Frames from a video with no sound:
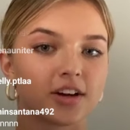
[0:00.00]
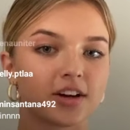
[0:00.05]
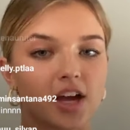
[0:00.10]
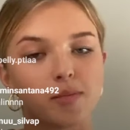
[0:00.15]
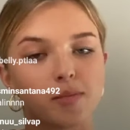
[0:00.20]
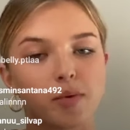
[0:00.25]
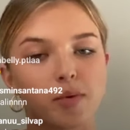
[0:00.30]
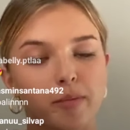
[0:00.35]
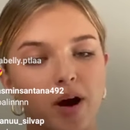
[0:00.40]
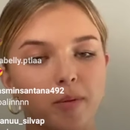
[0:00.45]

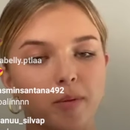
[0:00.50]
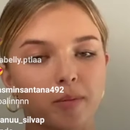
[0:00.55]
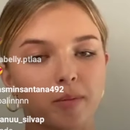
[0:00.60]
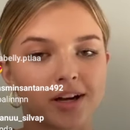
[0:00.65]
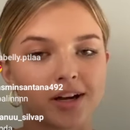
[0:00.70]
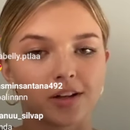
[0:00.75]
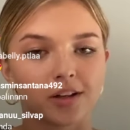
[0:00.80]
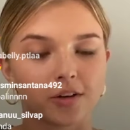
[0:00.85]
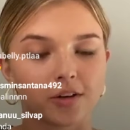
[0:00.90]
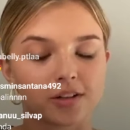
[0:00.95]
Okay, my mom
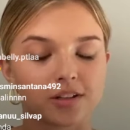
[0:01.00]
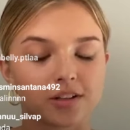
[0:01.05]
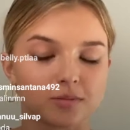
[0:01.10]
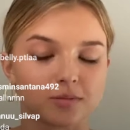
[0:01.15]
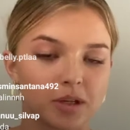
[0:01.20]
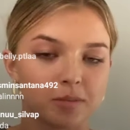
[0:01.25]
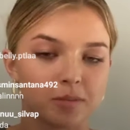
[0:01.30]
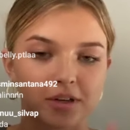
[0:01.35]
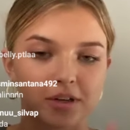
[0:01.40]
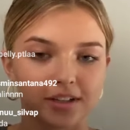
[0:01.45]
kind of looks
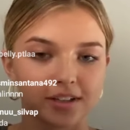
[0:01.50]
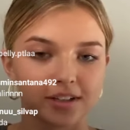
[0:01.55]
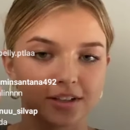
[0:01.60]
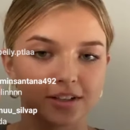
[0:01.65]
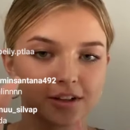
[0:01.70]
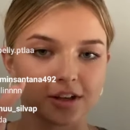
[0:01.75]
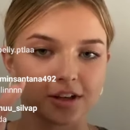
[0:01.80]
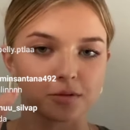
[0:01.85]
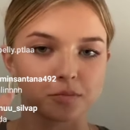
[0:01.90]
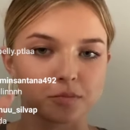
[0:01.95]
like me, but
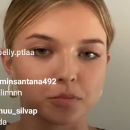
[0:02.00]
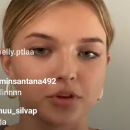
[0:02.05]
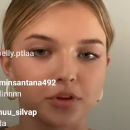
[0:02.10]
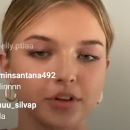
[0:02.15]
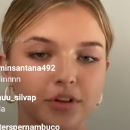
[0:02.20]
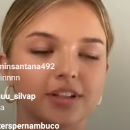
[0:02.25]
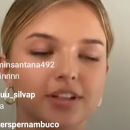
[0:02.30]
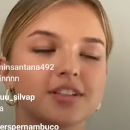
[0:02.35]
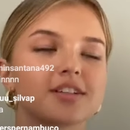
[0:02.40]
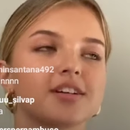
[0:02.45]
you get the
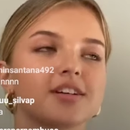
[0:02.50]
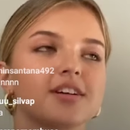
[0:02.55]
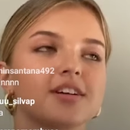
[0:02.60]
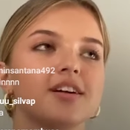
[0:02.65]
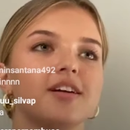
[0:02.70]
point.